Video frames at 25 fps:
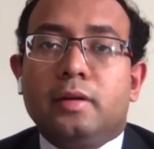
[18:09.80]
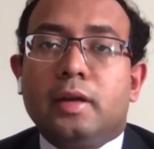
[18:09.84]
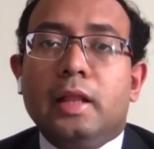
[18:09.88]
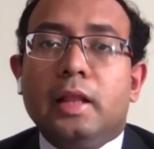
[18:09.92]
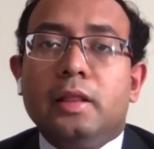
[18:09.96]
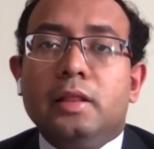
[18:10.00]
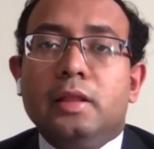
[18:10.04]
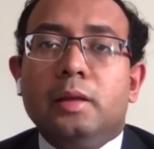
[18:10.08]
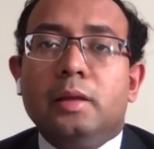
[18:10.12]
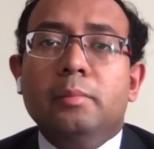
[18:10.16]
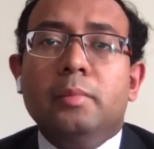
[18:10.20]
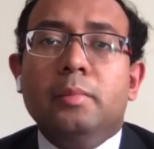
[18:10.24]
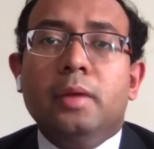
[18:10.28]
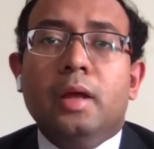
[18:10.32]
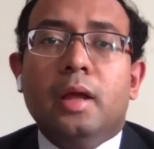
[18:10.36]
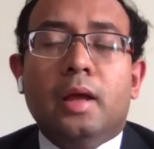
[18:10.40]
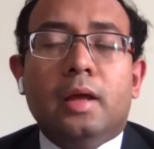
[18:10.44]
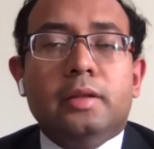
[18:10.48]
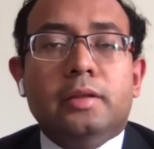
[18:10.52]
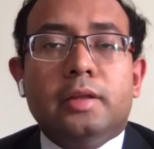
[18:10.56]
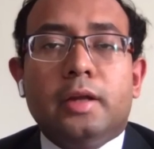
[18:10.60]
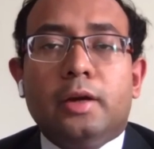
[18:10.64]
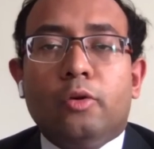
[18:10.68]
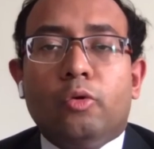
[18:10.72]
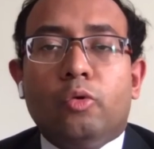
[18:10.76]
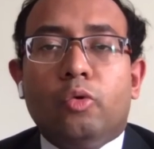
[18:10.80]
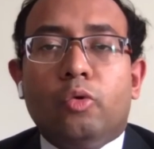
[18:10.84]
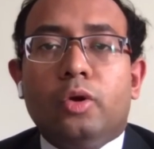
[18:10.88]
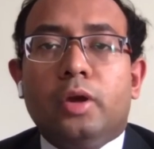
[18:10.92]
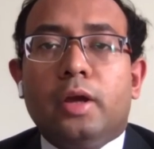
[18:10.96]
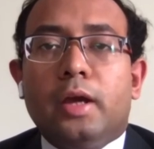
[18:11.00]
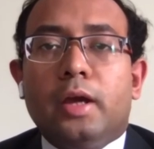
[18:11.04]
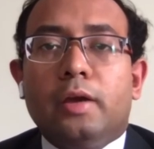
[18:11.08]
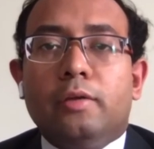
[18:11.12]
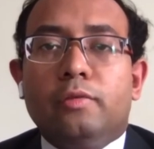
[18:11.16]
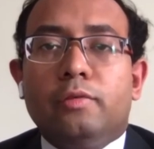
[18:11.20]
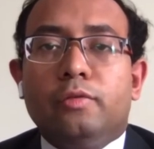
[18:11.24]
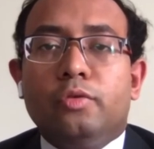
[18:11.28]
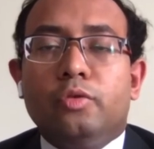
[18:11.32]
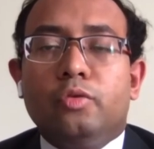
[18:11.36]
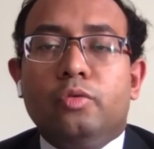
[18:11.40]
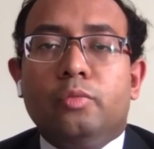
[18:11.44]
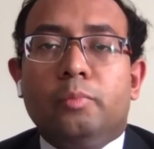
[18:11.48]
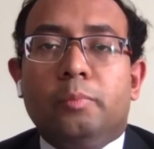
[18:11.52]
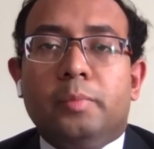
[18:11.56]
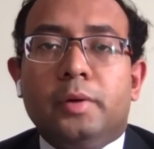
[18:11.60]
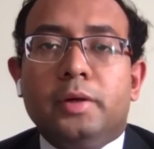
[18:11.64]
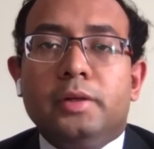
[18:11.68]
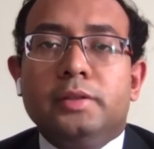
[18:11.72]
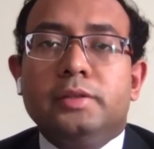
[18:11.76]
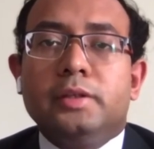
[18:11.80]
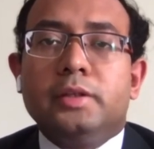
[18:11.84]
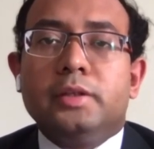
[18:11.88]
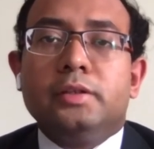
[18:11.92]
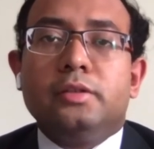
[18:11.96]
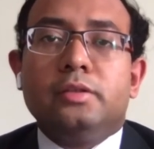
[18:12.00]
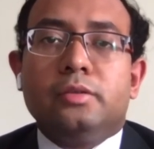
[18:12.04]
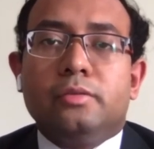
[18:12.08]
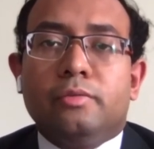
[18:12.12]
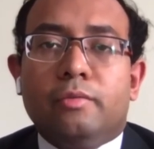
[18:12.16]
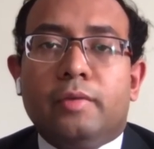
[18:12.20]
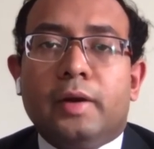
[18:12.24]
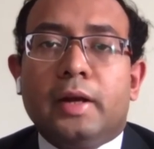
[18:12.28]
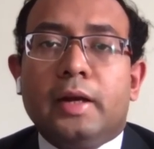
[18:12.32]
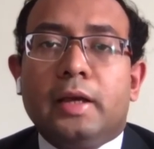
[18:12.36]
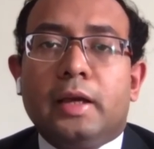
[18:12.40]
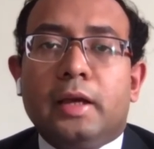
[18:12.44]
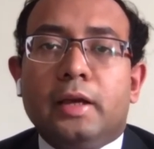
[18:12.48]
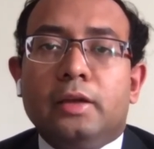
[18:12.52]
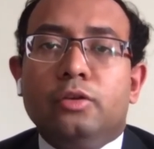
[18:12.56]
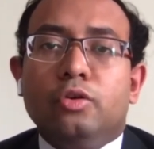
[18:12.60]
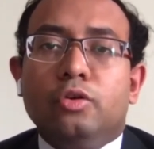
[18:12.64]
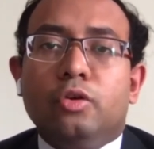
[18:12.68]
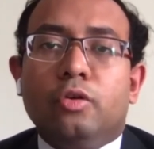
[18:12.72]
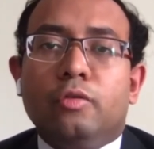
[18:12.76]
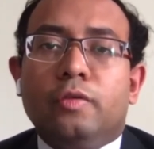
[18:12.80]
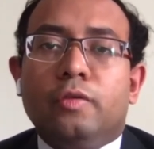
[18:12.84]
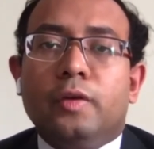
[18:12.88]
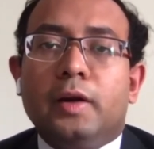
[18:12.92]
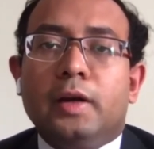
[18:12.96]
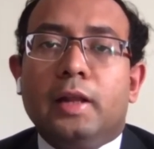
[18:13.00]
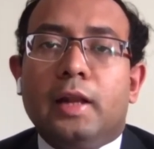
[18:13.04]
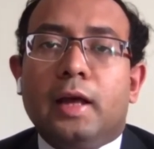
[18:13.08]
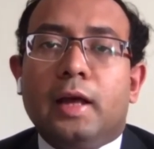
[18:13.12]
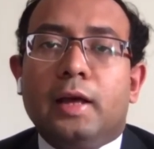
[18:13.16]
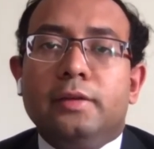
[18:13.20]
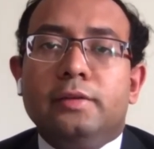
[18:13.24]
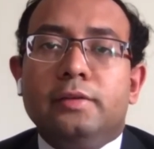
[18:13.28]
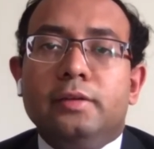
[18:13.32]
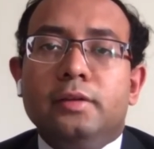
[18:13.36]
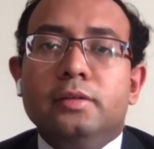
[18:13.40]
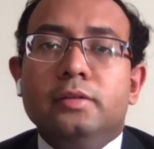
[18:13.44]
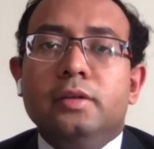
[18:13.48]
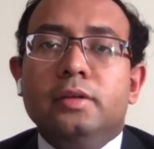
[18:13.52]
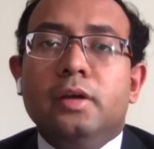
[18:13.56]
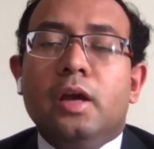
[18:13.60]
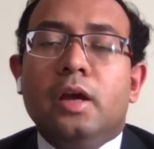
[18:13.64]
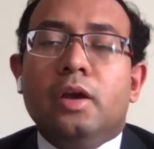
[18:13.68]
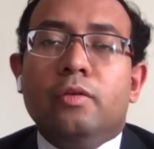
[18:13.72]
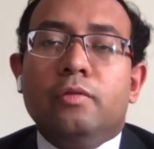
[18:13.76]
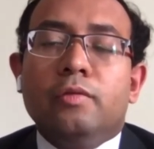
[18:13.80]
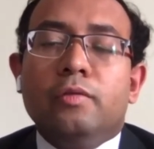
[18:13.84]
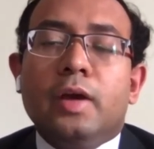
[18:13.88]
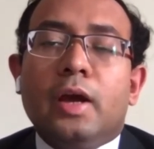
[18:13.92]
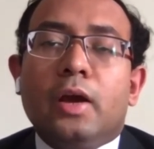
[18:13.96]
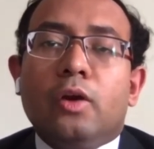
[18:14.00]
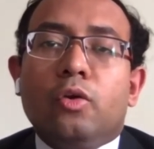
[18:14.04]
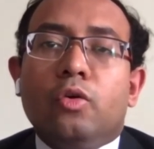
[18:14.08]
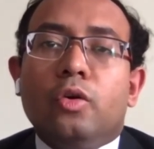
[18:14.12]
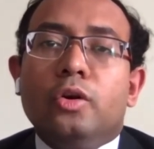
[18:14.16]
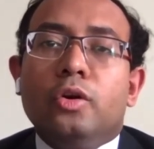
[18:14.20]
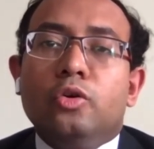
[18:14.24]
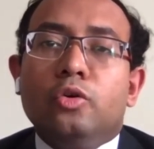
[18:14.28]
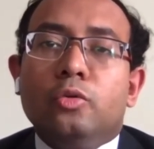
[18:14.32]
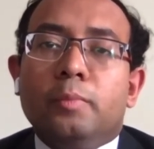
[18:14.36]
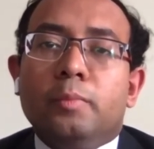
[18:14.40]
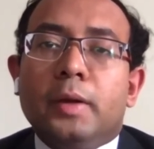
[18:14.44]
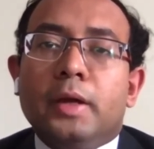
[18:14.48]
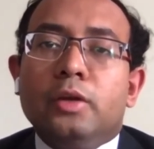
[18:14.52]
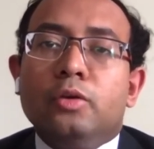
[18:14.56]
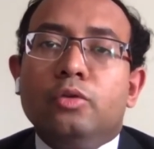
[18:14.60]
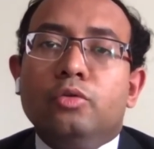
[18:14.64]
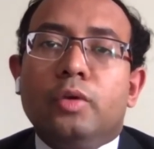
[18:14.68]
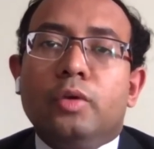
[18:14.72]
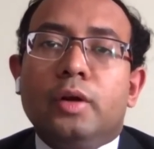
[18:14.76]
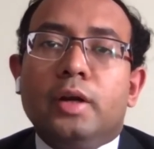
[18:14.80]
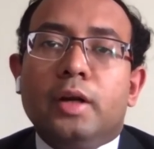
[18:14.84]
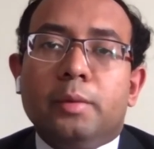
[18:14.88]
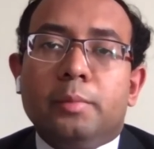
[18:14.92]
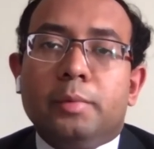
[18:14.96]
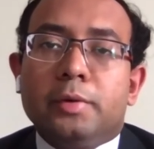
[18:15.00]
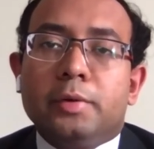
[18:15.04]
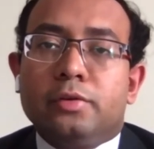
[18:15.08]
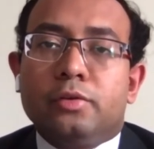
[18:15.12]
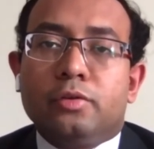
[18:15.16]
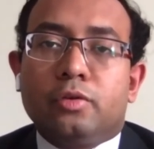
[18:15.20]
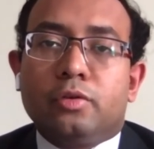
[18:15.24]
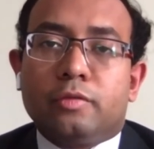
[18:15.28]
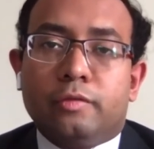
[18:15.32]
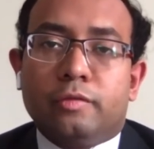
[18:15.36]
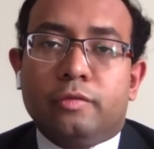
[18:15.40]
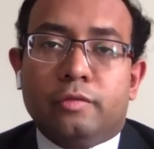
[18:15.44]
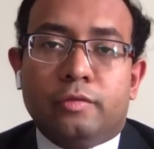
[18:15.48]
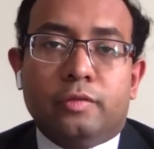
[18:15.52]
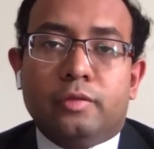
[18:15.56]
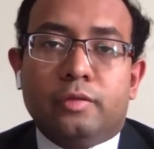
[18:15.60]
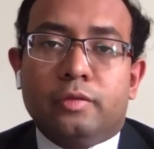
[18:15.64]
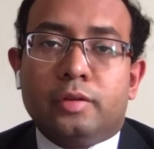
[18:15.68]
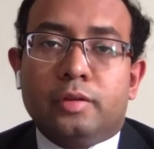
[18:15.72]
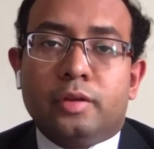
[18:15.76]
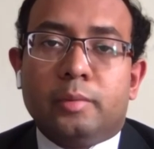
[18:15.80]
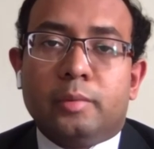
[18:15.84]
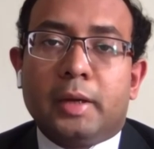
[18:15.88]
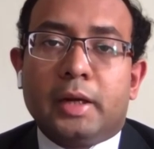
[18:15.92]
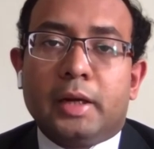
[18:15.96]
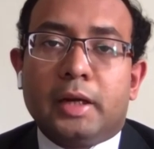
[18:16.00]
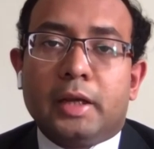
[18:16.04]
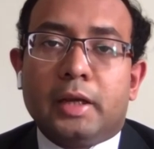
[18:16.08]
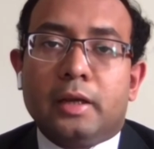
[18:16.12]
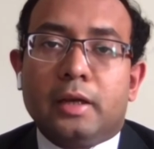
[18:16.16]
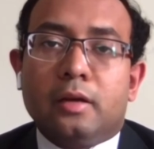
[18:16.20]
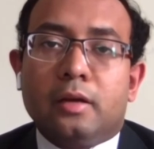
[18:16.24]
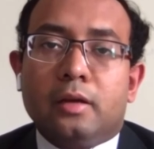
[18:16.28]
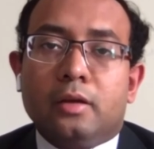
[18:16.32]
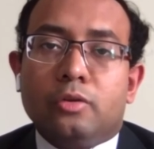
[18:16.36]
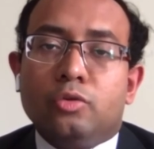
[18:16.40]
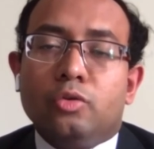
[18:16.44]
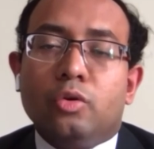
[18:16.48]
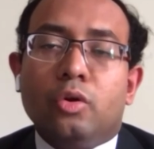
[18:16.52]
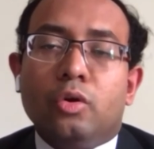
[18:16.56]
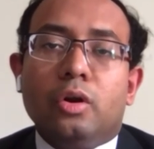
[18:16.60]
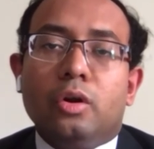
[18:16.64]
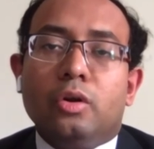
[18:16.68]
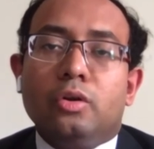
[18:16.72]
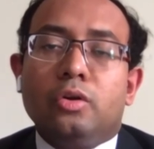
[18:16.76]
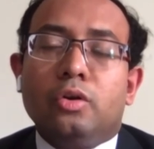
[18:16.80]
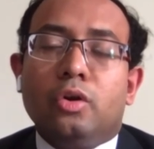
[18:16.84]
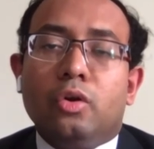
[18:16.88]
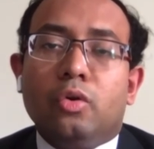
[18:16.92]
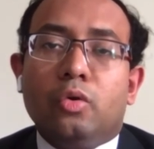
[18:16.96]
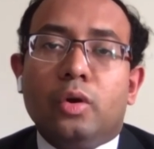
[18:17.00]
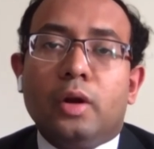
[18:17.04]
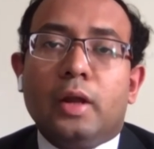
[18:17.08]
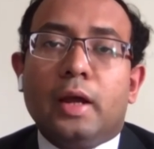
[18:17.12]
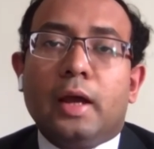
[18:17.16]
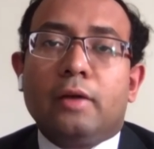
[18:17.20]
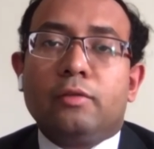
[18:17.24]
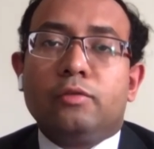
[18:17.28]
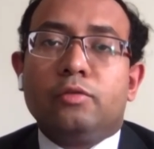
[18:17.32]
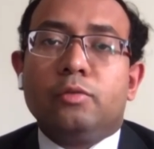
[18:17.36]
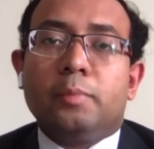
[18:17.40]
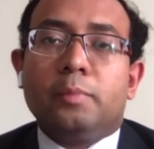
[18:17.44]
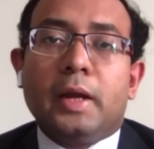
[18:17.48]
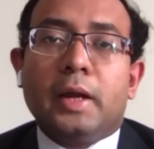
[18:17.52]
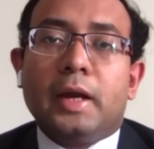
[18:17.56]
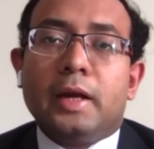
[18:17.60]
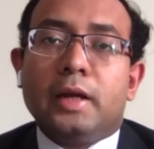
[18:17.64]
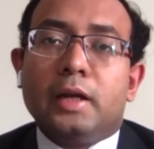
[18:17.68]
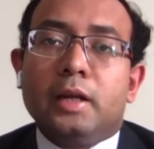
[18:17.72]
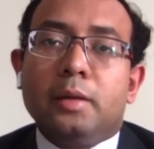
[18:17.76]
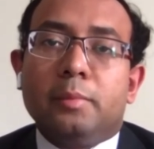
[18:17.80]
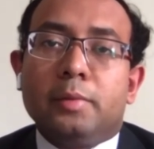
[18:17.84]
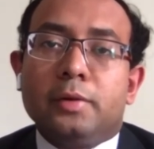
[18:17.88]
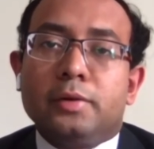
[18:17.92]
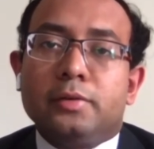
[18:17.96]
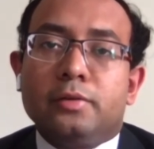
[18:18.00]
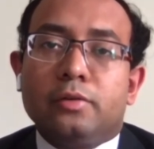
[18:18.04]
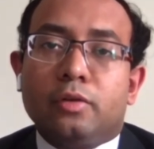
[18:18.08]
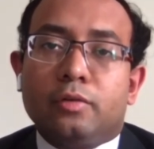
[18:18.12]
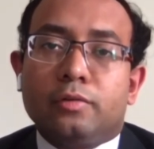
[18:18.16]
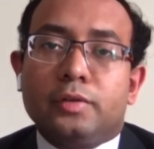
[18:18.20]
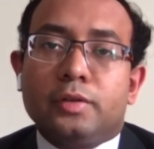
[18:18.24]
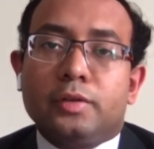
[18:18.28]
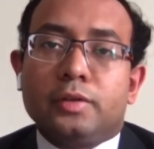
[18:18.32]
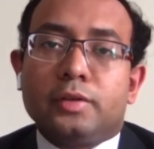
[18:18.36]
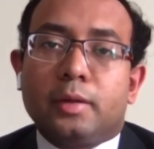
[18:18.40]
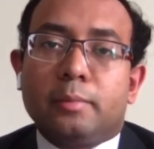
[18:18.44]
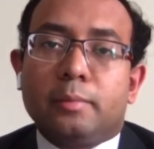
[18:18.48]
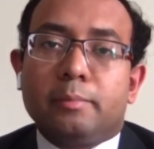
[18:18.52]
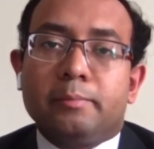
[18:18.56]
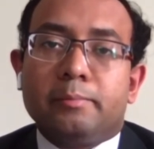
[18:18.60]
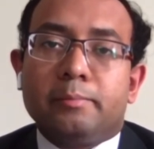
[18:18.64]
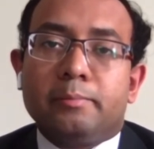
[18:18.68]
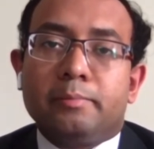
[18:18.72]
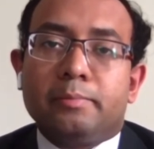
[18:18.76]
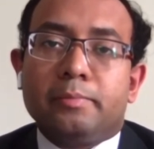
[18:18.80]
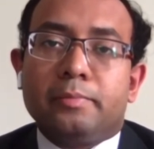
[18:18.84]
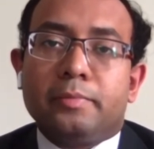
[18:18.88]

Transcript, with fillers: tell them that okay if you purchase 1 kg of fertilizers we are going to pay you 20% of the money you will you'll only have to pay 80% of the sum